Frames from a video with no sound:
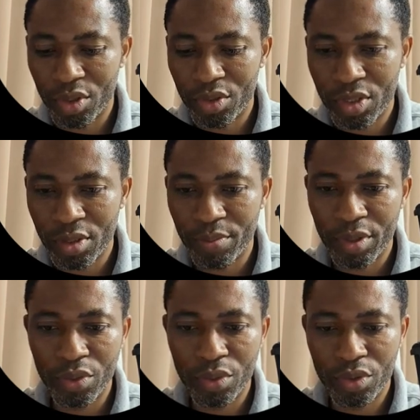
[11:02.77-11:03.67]
what you
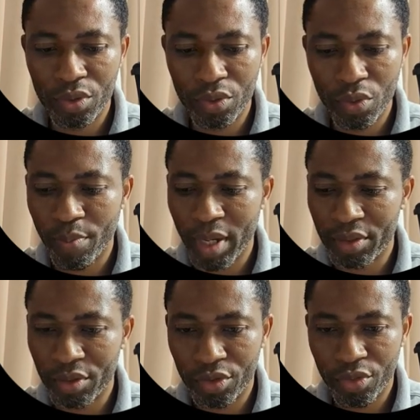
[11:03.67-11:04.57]
simply do is to do
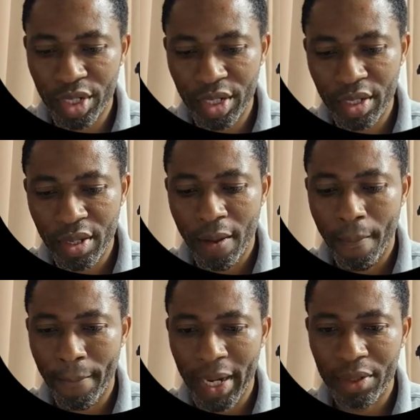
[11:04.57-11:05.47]
Python 3
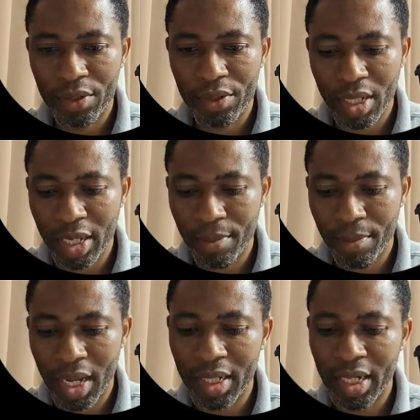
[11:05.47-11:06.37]
minus m,
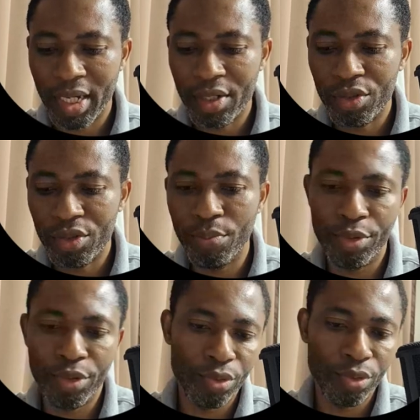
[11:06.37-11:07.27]
and then you
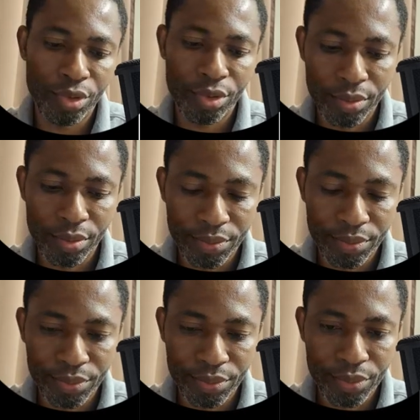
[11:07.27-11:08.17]
build.
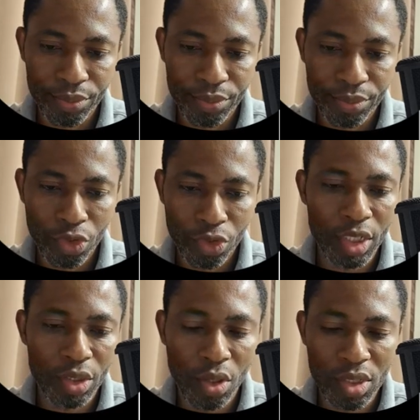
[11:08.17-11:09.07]
So what
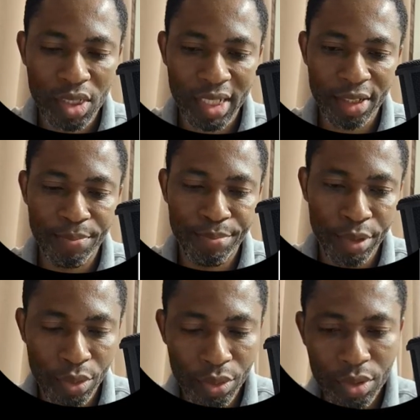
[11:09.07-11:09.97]
it does is that it
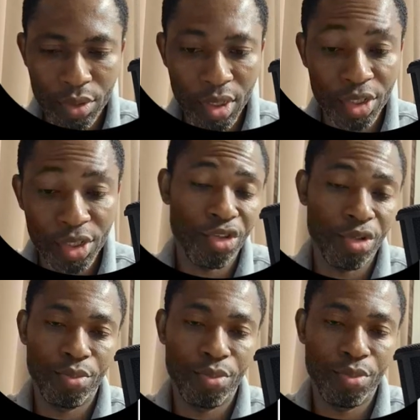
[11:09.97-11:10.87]
builds the
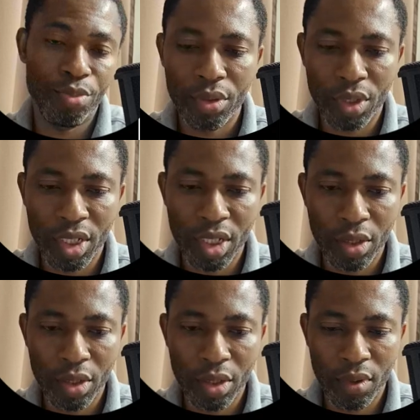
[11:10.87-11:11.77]
distribution,
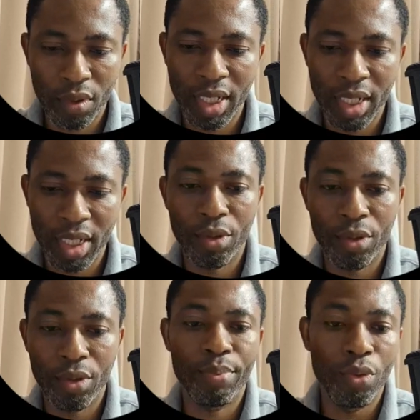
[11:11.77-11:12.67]
okay, what I need
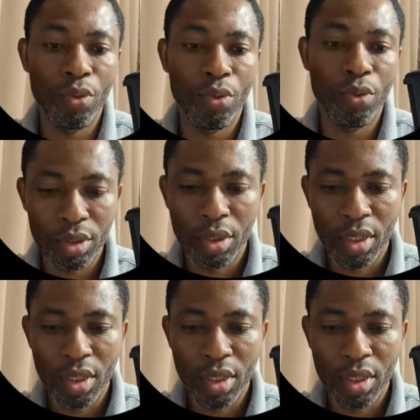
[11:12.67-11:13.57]
to upload
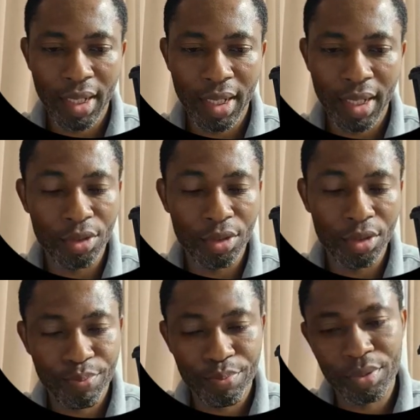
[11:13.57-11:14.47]
on
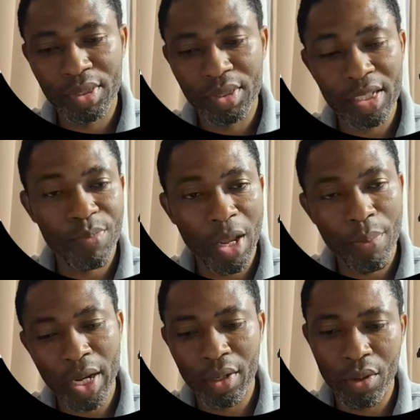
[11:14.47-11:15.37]

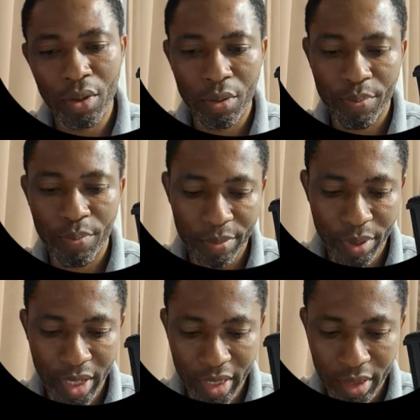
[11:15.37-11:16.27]
test.py or
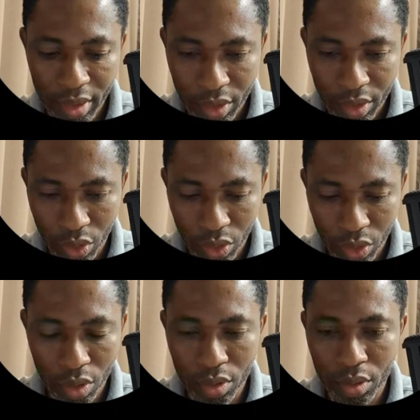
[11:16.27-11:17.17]

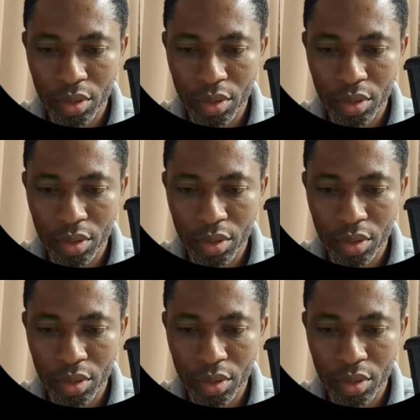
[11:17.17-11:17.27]
pypy.org.